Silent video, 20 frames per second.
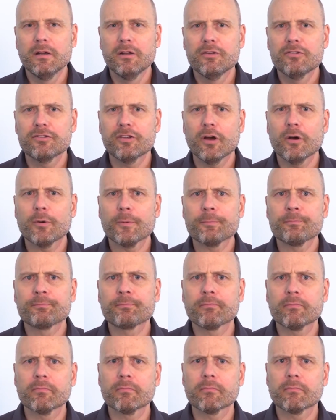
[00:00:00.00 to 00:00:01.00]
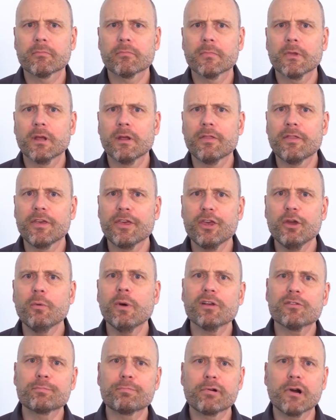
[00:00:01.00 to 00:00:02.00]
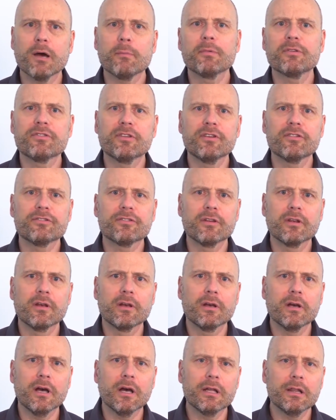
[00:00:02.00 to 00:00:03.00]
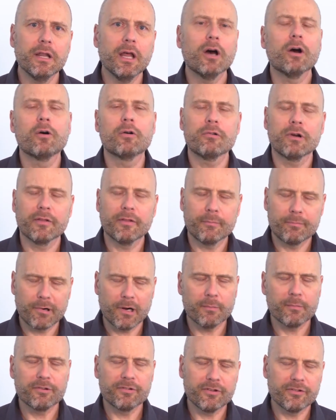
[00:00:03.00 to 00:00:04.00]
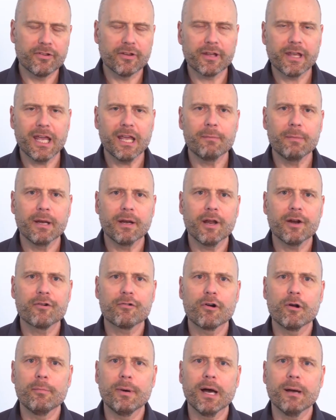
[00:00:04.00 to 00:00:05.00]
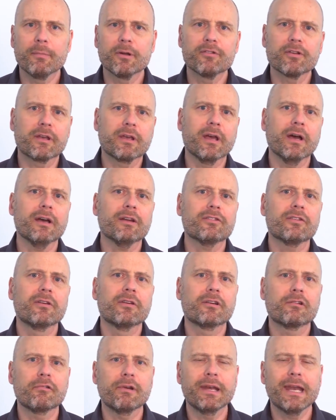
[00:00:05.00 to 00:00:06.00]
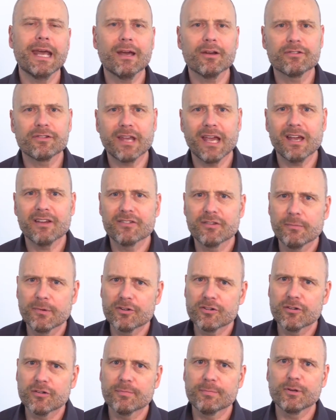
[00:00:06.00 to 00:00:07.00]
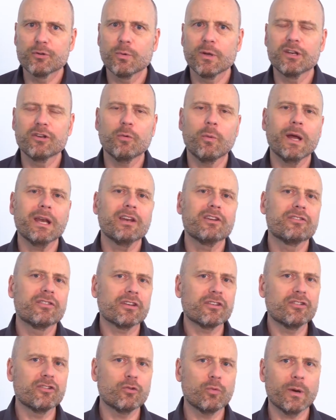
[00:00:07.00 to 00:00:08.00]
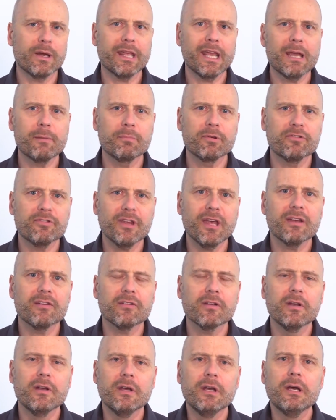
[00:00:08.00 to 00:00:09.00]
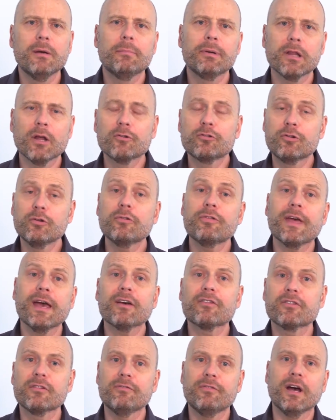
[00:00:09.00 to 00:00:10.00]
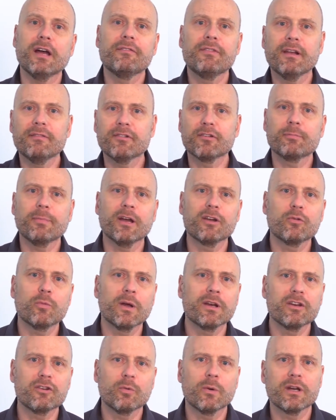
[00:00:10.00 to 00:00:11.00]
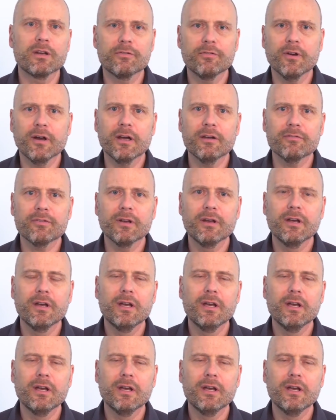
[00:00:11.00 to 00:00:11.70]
So the US promises alone, and the promises that came in under Obama, to cut greenhouse gas emissions between 26 and 28 percent below 2005 levels by 2025.